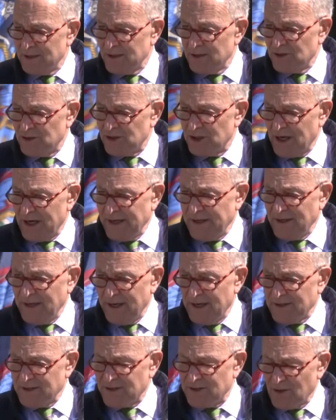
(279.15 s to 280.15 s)
China
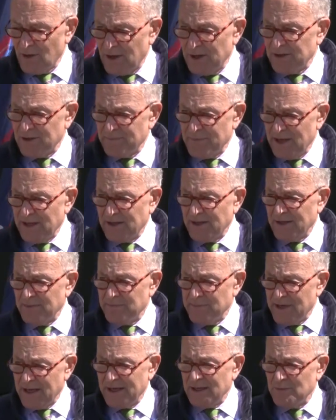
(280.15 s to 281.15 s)
has started making
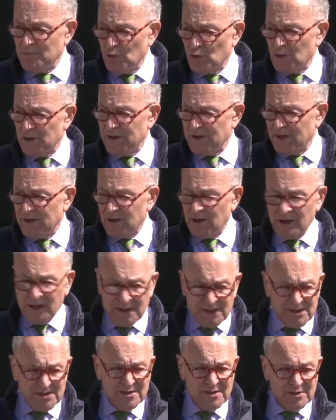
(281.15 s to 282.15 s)
many more than
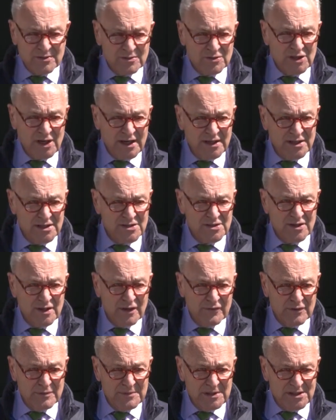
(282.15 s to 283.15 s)
us. The Chinese
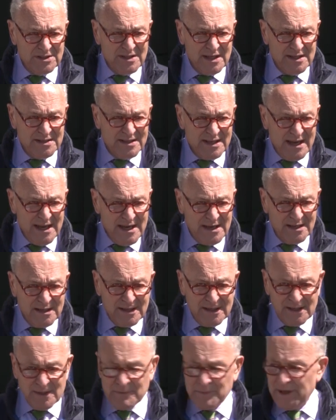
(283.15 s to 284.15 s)
government has aided
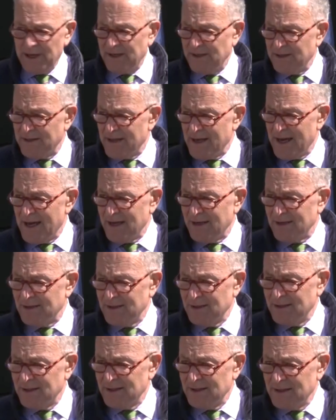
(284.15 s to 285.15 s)
and abetted that,
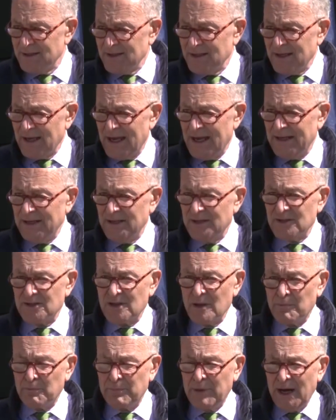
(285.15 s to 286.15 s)
and it is
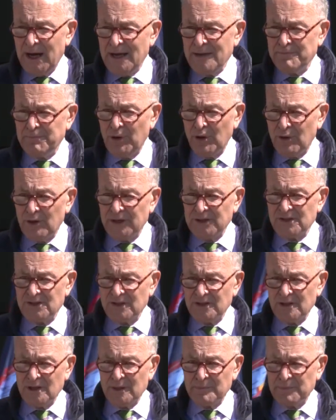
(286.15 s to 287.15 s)
the
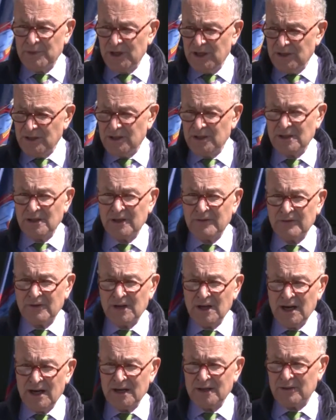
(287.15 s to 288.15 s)
bipartisan opinion of
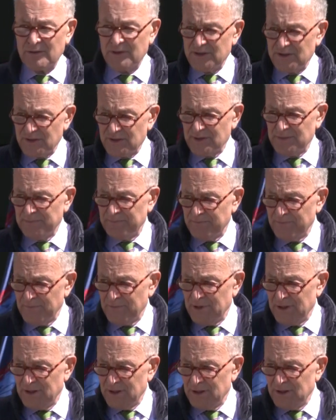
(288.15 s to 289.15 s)
Congress
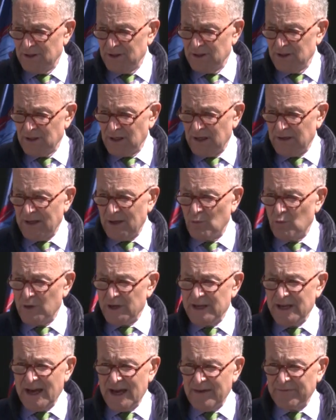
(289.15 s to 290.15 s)
that we
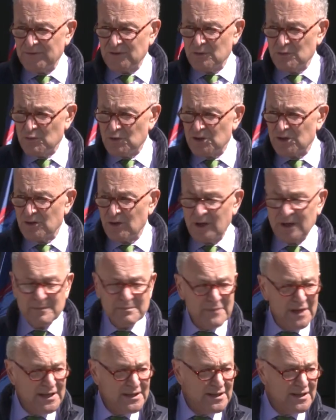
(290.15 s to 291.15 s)
have to start
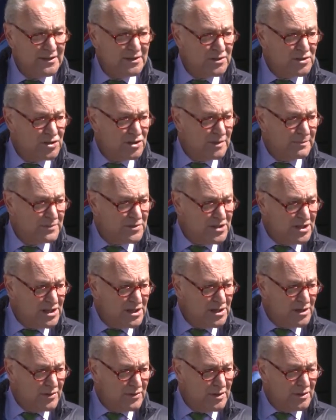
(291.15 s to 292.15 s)
making the chips
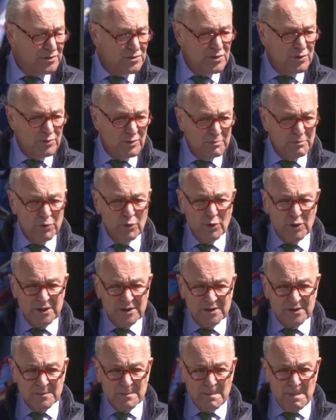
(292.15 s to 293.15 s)
here. They're too
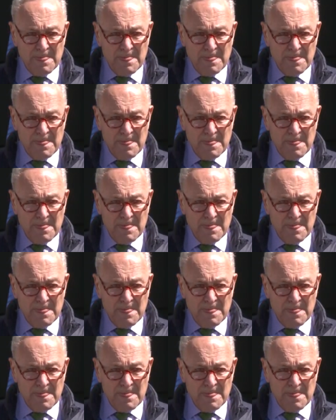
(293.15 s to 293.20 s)
important.